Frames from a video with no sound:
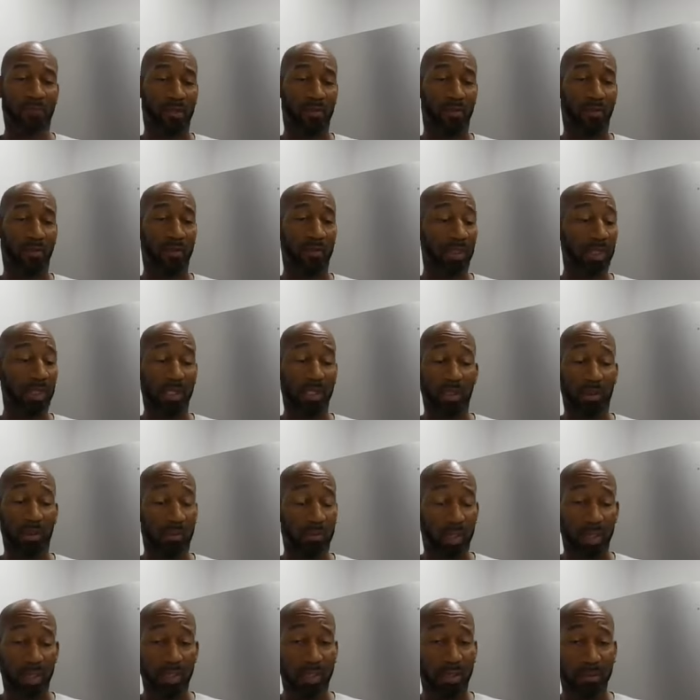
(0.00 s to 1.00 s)
So again,
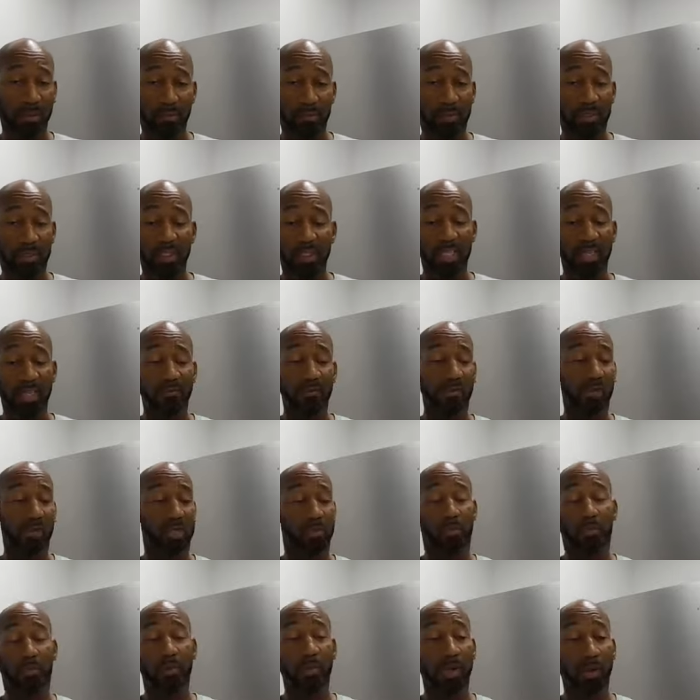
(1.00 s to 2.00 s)
don't let that deceive you
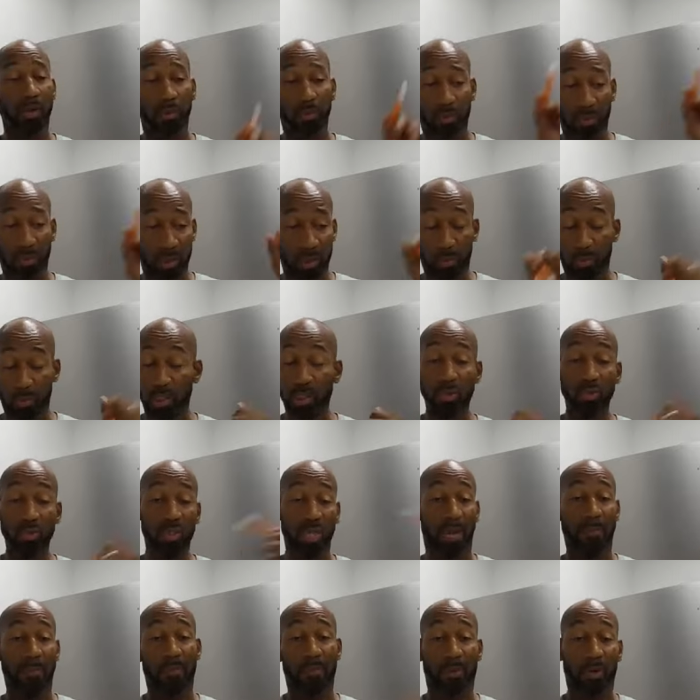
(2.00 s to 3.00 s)
because when we go, we, we do
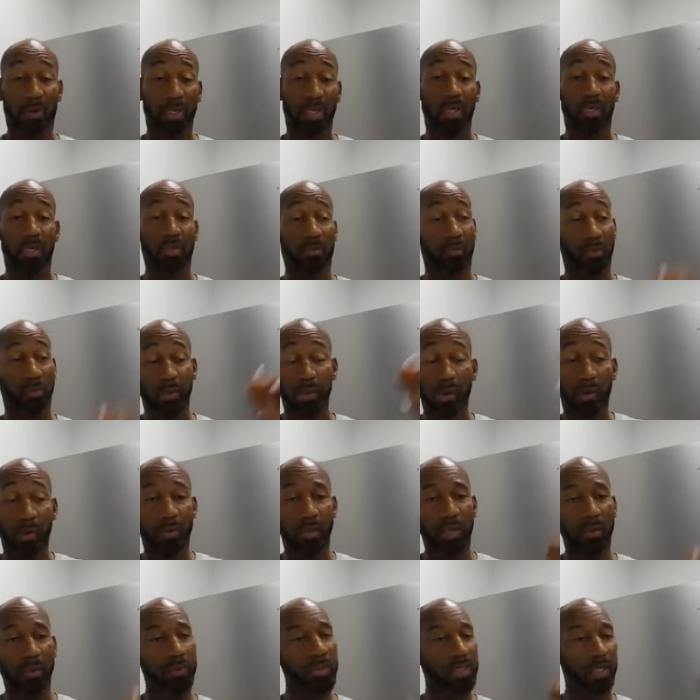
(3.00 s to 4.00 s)
shop at Mardel's. When we go
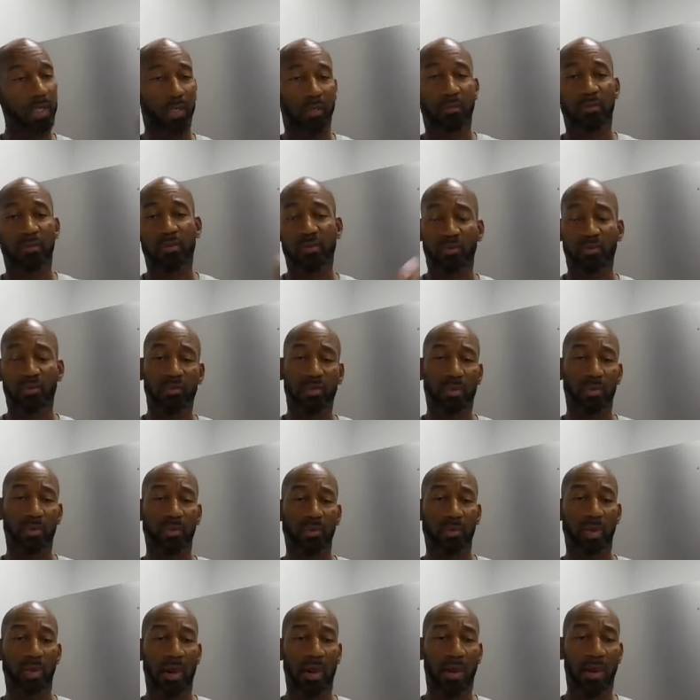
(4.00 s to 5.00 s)
in there, we tell them the truth too.
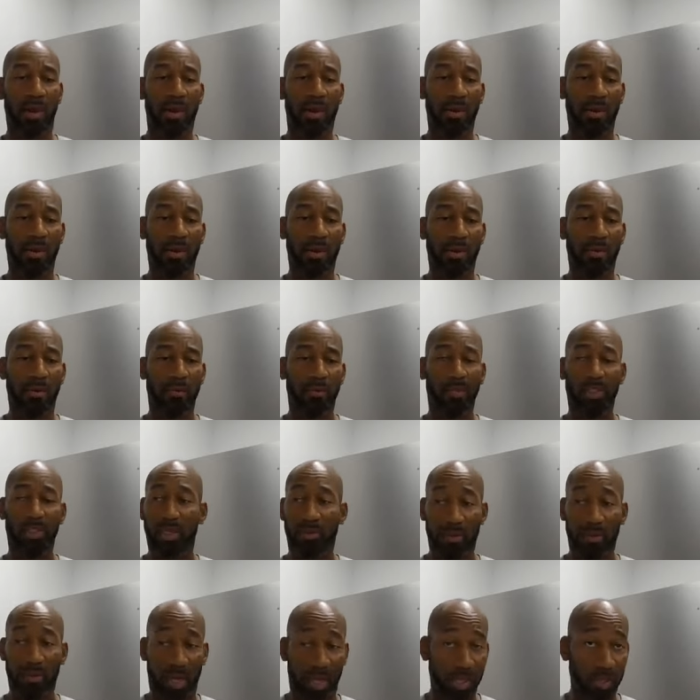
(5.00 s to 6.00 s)
We tell
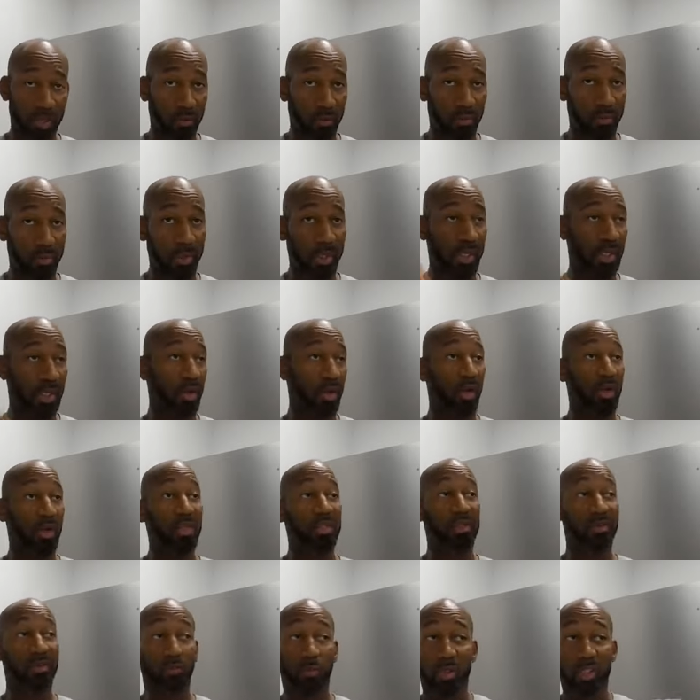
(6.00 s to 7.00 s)
them y'all need to repent and all
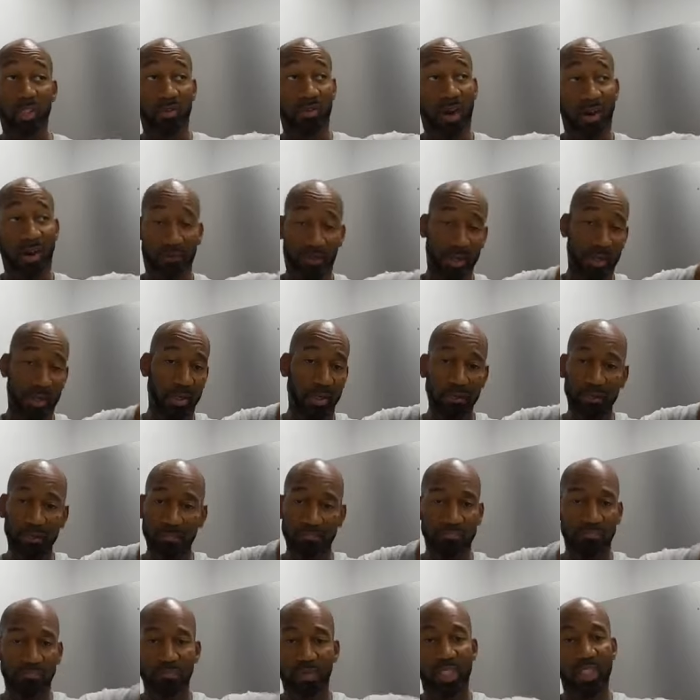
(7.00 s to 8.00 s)
this witchcraft in here.
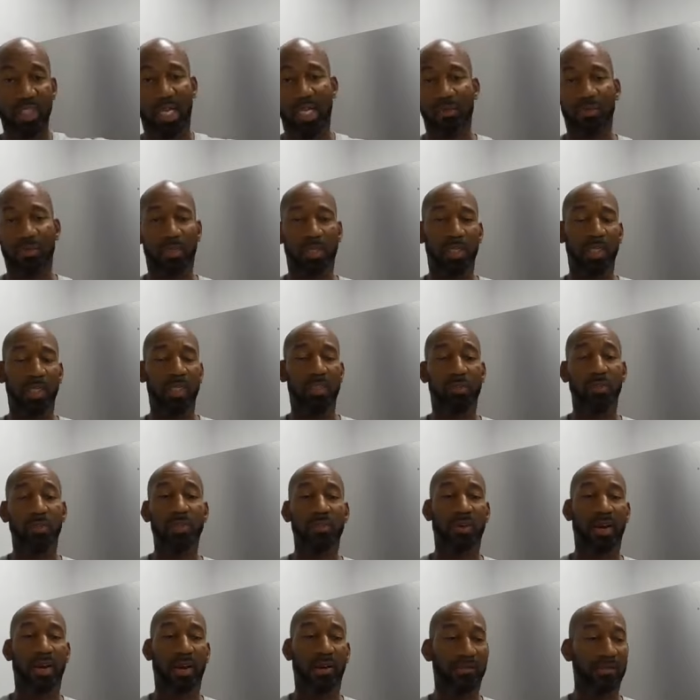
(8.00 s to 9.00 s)
That's what it is,
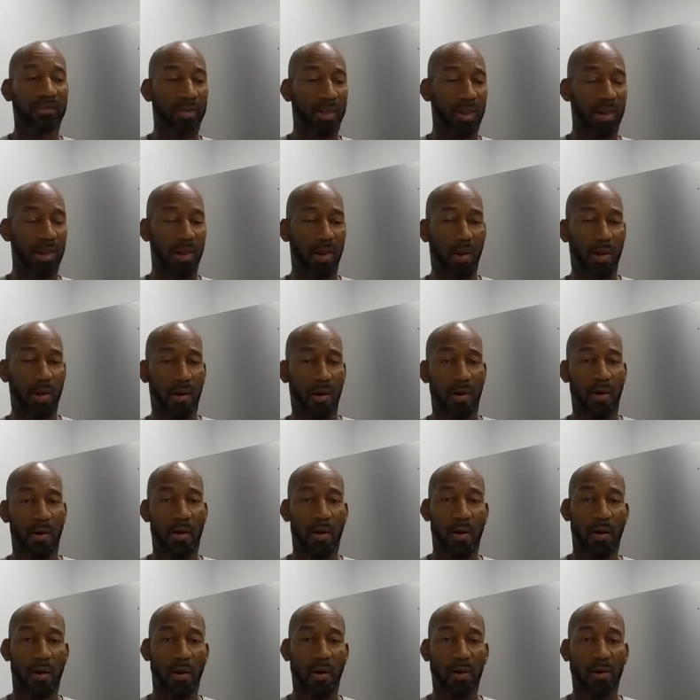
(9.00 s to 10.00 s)
witchcraft.
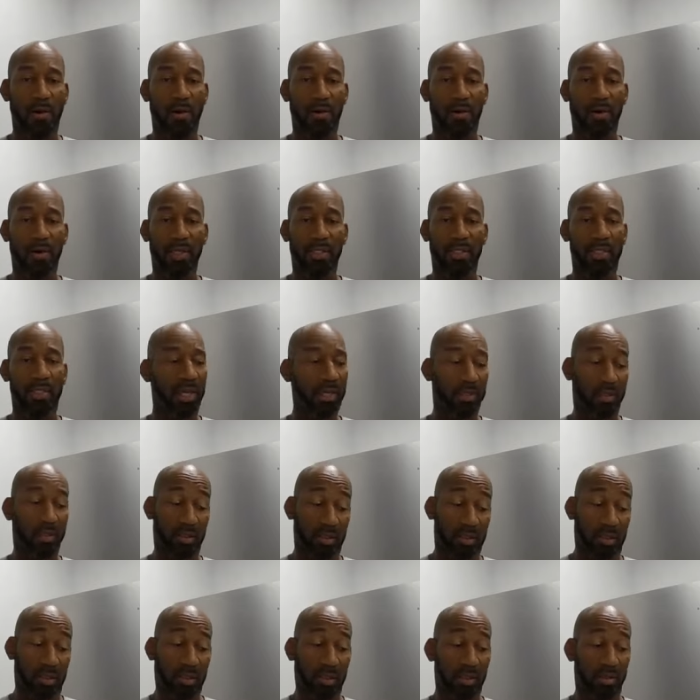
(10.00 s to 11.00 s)
It's not.
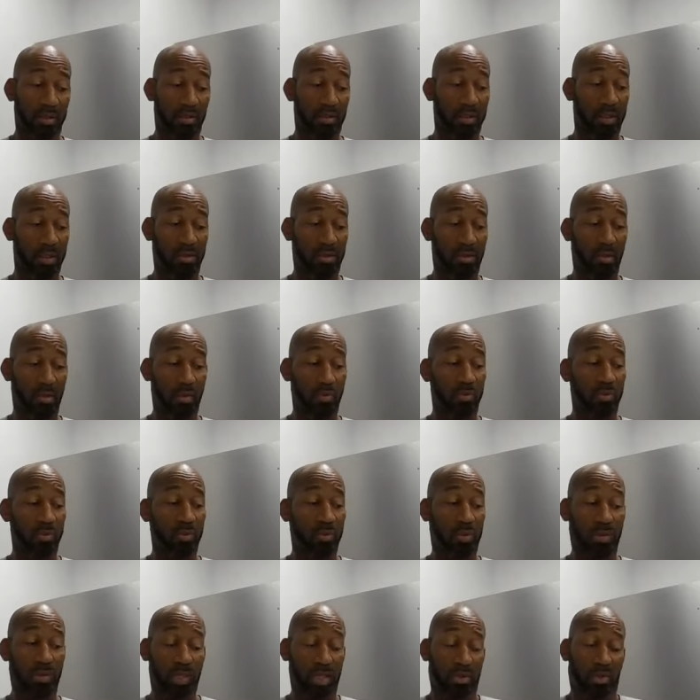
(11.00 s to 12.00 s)
There's nothing. There's no.
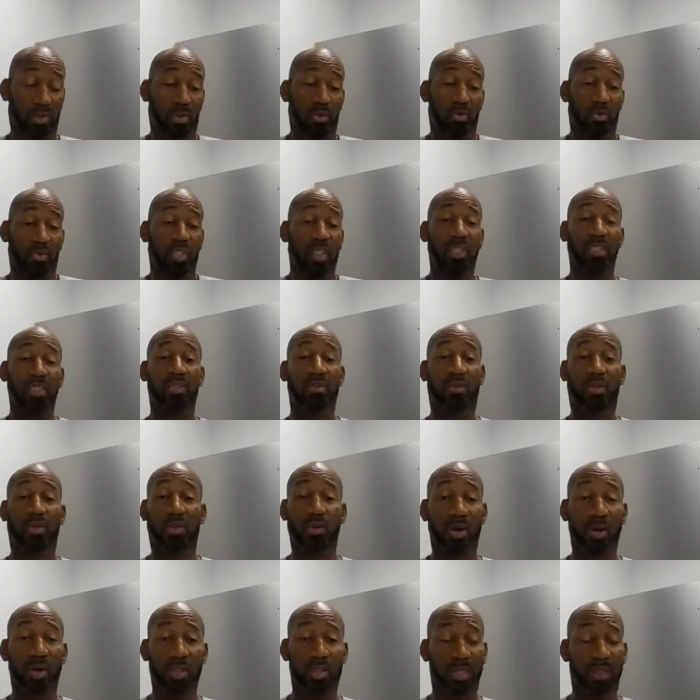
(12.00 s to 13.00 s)
There's no Jesus on the
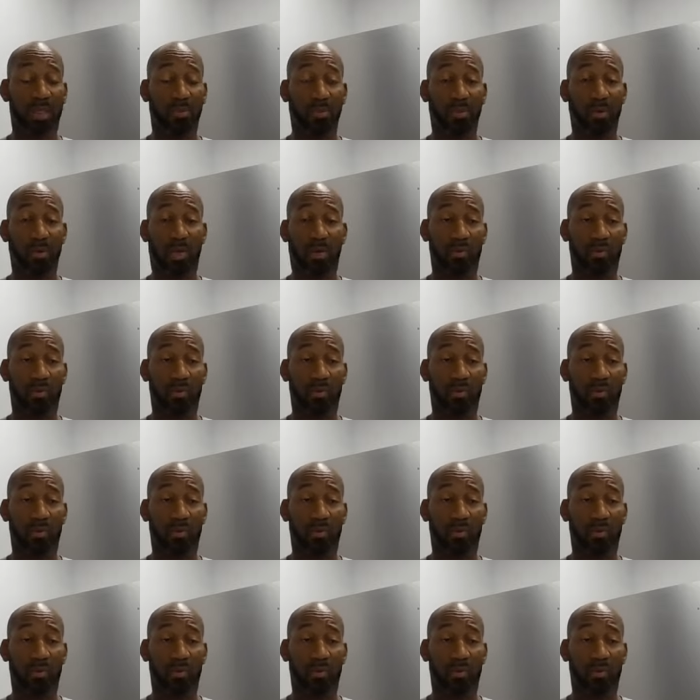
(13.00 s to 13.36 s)
cross anymore.